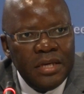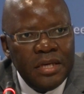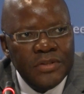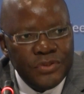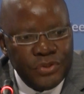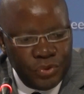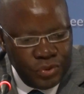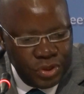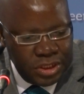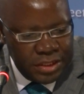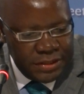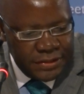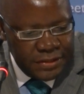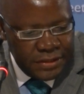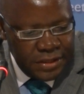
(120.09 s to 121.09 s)

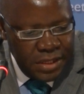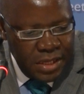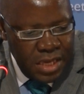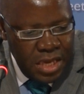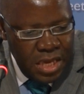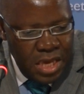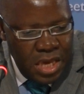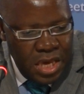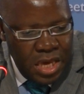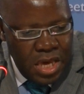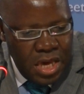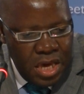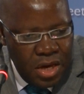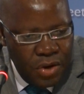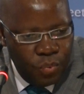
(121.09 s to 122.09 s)
institutions,
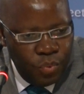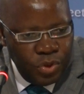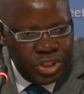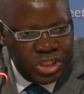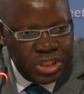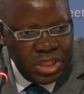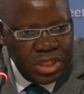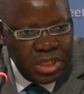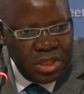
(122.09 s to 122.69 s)
which